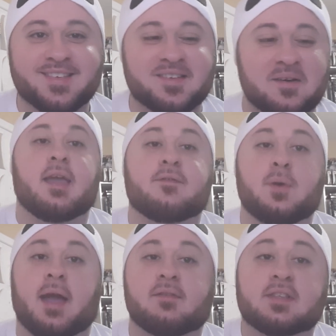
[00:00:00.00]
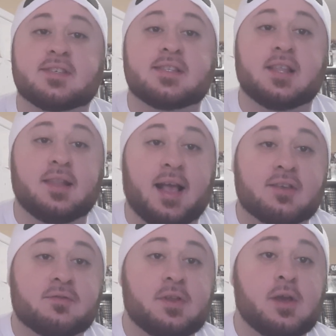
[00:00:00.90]
So if you haven't seen the
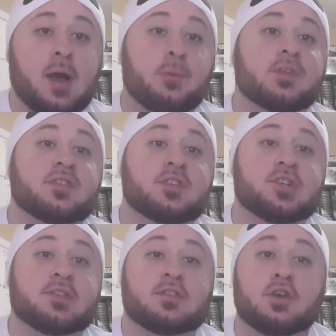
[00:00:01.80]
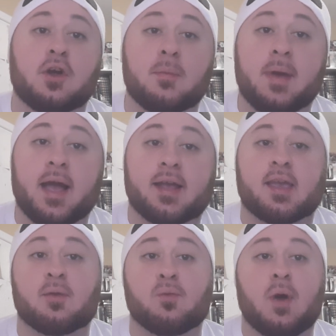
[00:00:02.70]
last video, I would suggest to go back
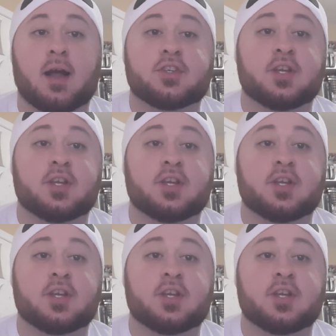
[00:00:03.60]
and watch